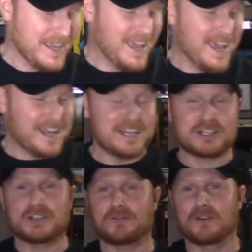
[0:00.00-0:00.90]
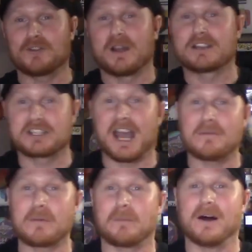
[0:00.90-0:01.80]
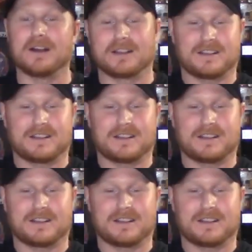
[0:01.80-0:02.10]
and this is for Cyberpunk